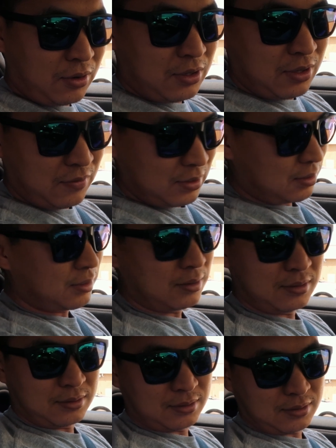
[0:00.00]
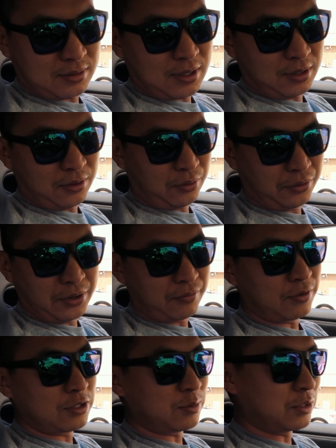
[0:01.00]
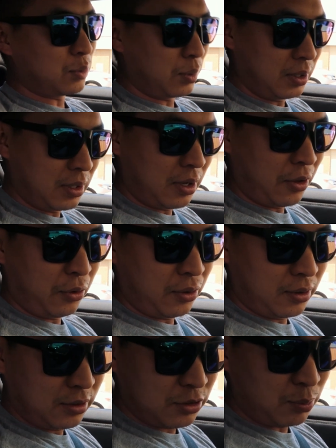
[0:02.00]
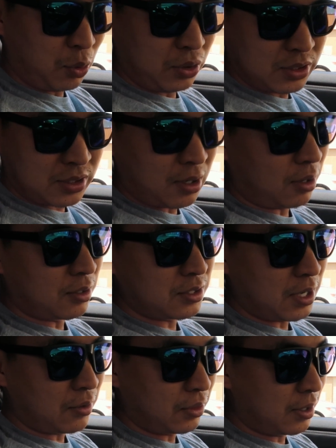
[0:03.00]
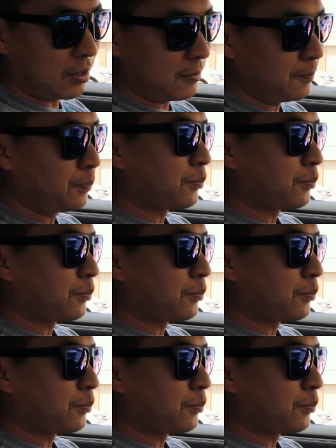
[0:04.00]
know, give it a little difference between other sports cars out there.